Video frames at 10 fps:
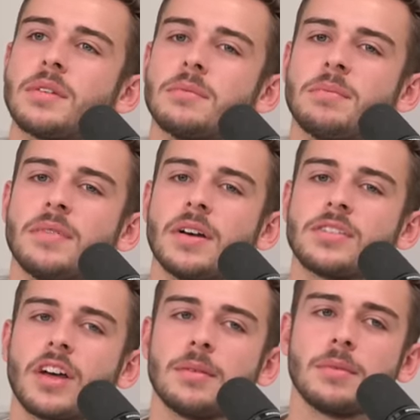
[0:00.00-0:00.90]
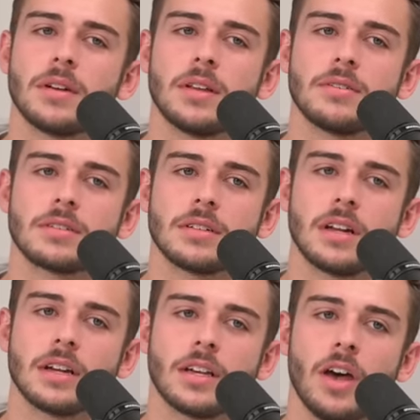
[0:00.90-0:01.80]
get first time in one of those
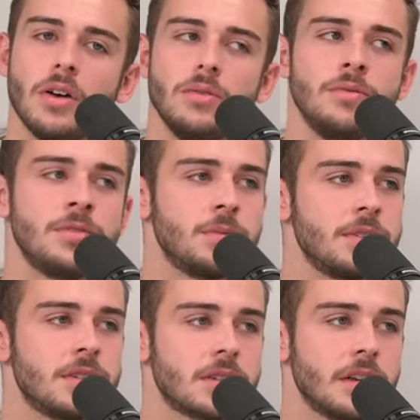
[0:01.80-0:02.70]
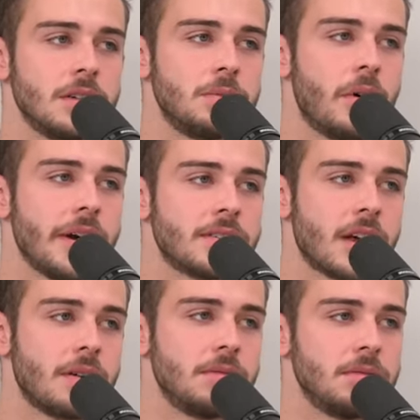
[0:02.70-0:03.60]
like coves, which is like the white
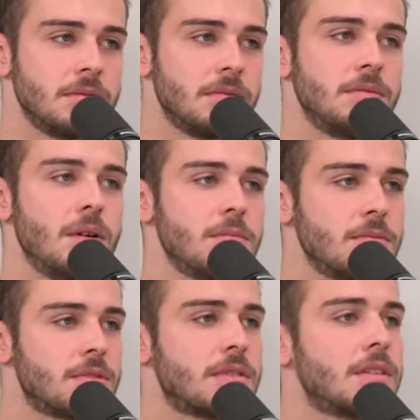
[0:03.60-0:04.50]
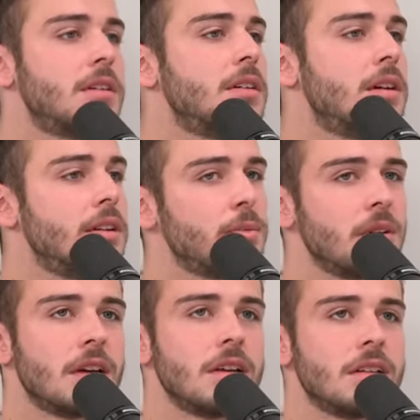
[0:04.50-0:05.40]
out rooms. Mm. Just be
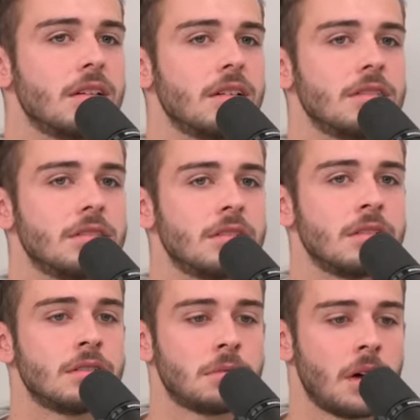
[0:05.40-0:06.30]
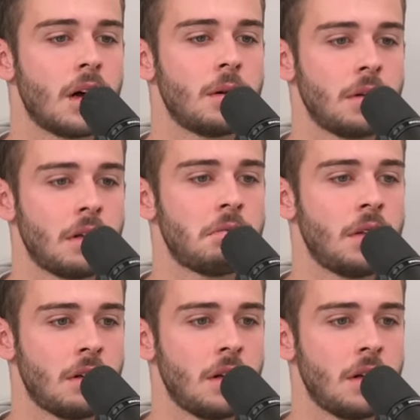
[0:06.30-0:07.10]
like, right, uh, uh th-